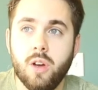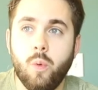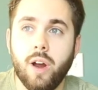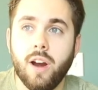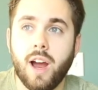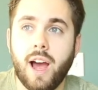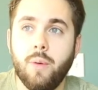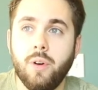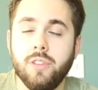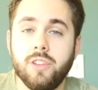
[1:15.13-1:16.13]
where I
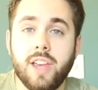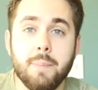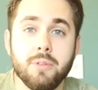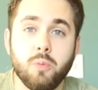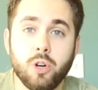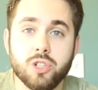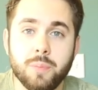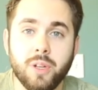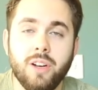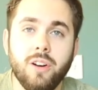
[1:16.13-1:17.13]
was the campus
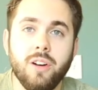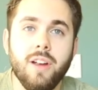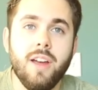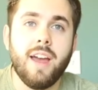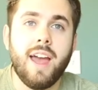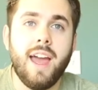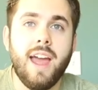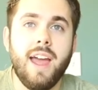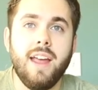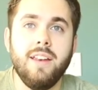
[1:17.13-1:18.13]
worship leader
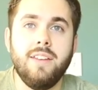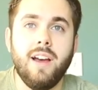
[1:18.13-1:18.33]
and